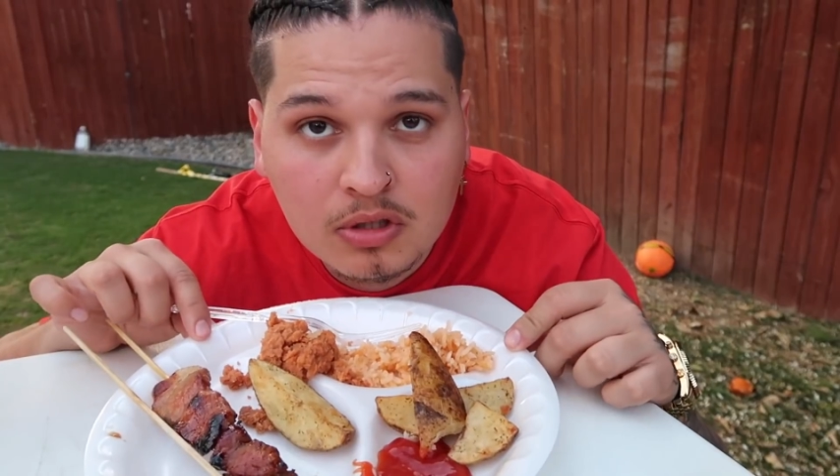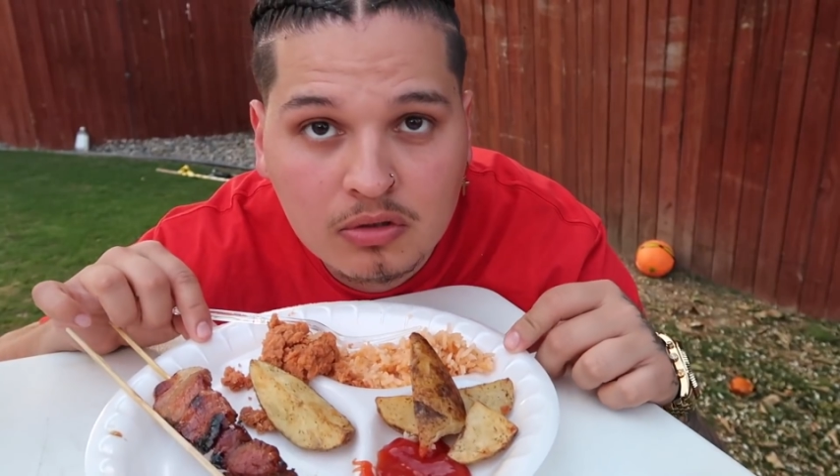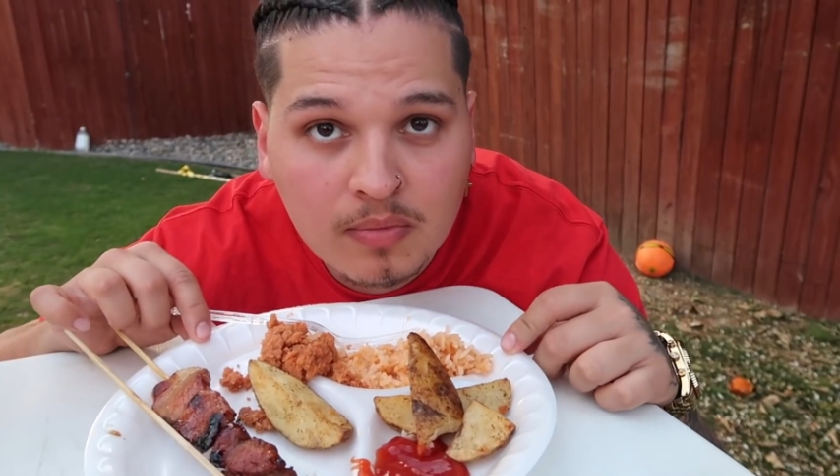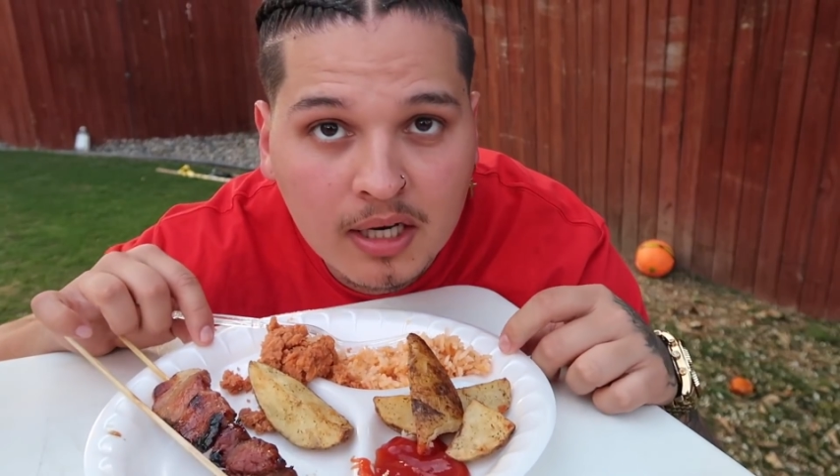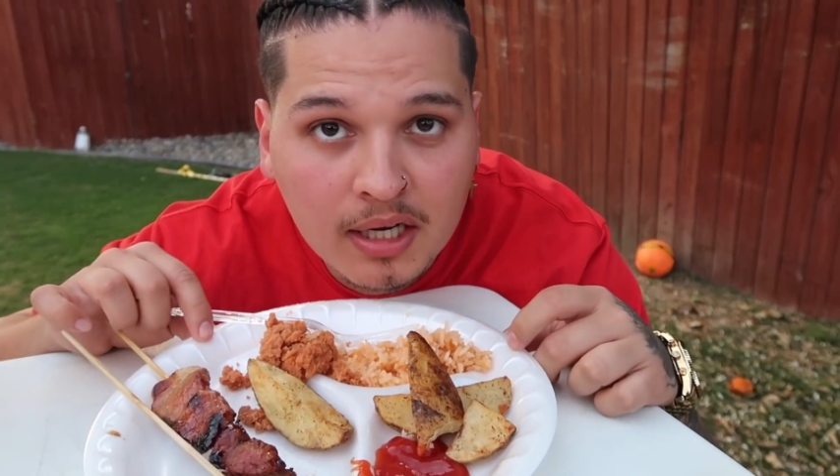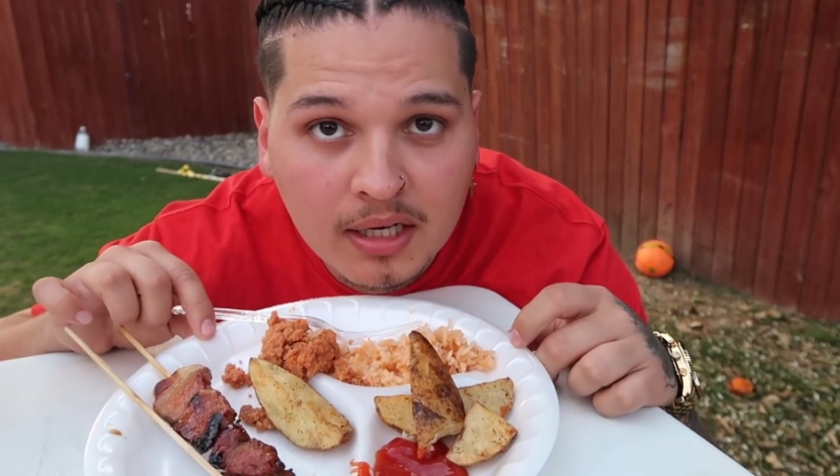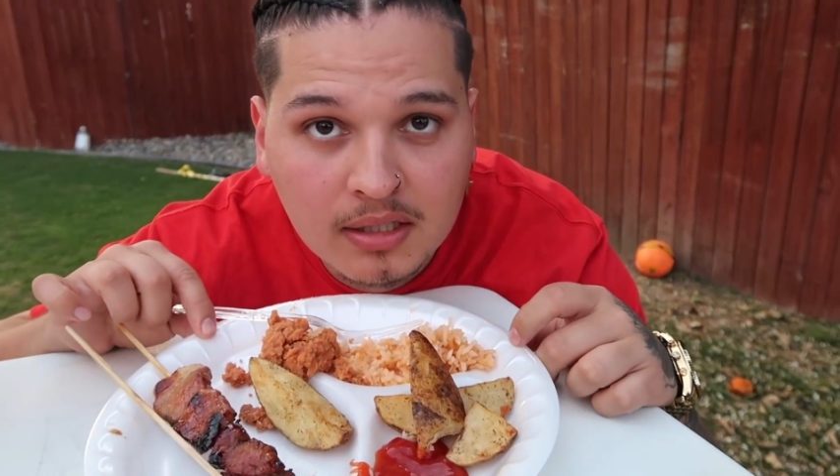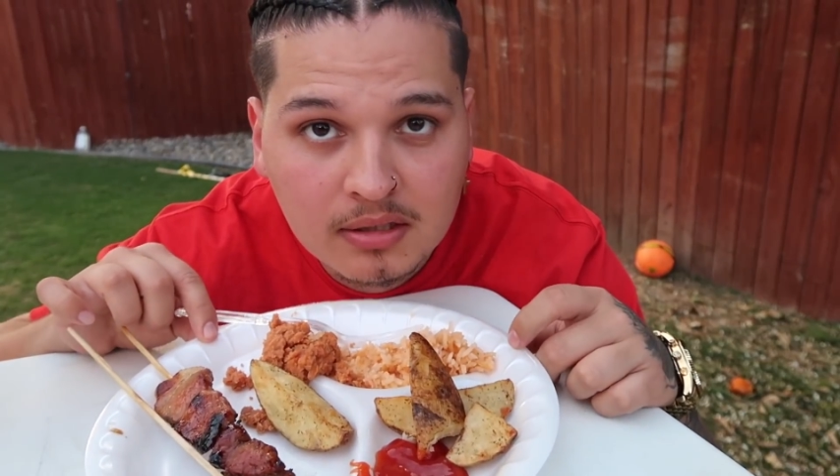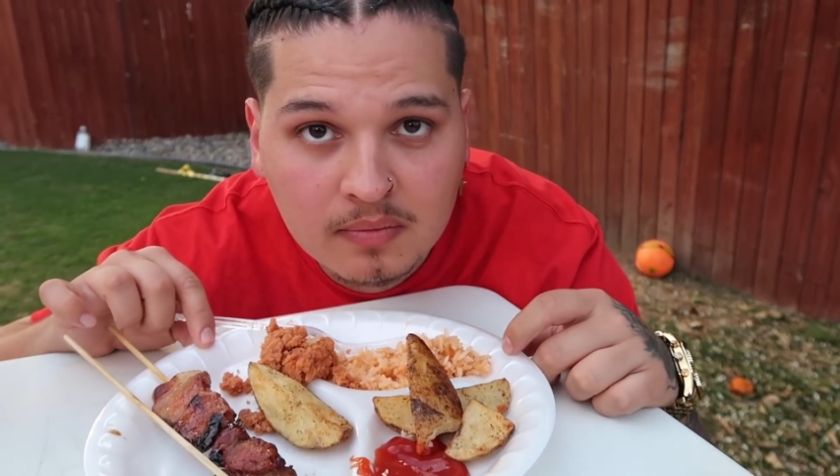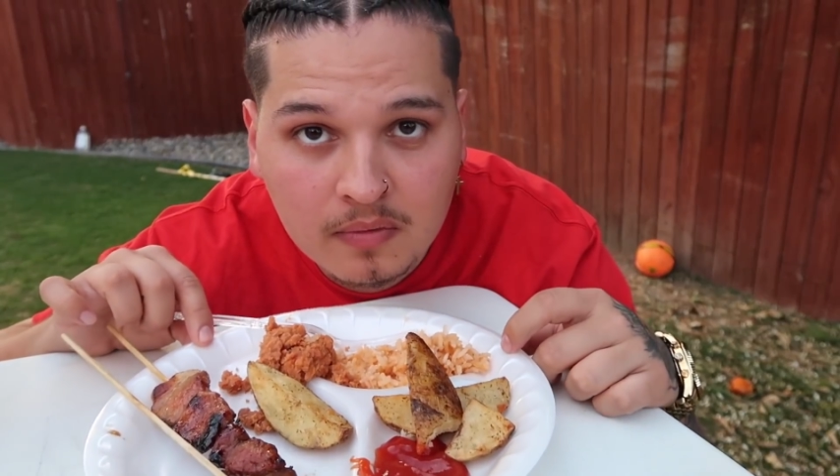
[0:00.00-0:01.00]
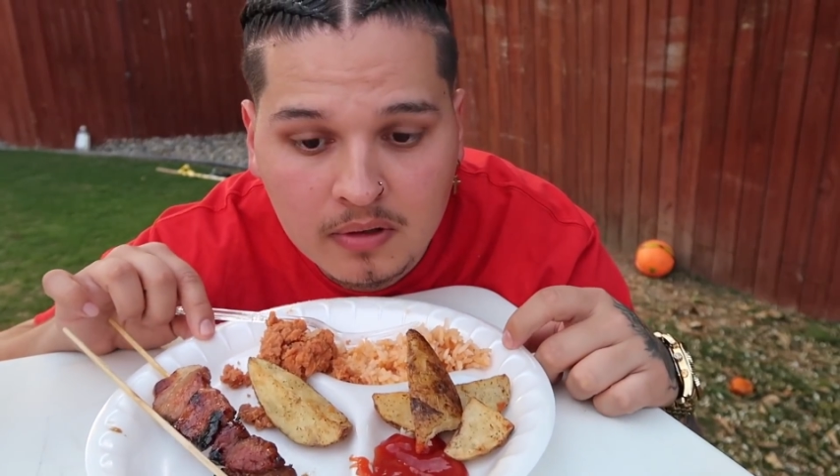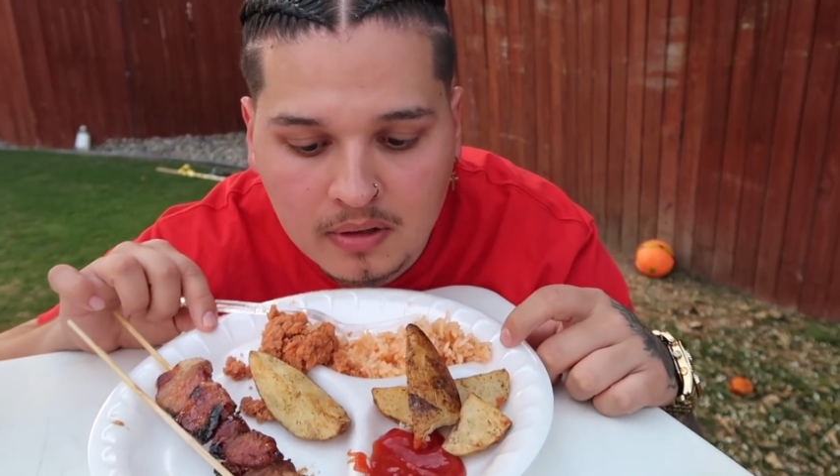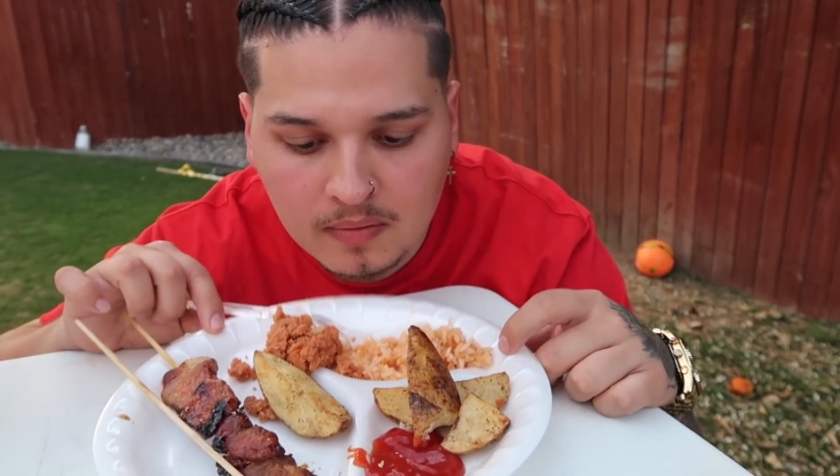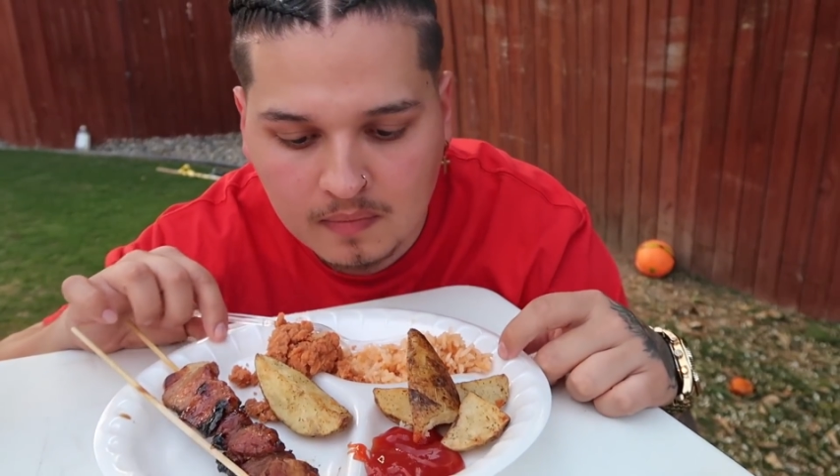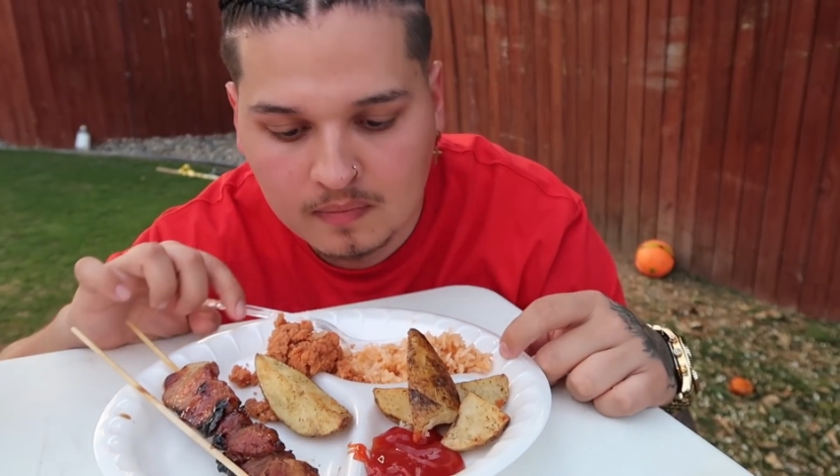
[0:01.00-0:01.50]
to my ASMR.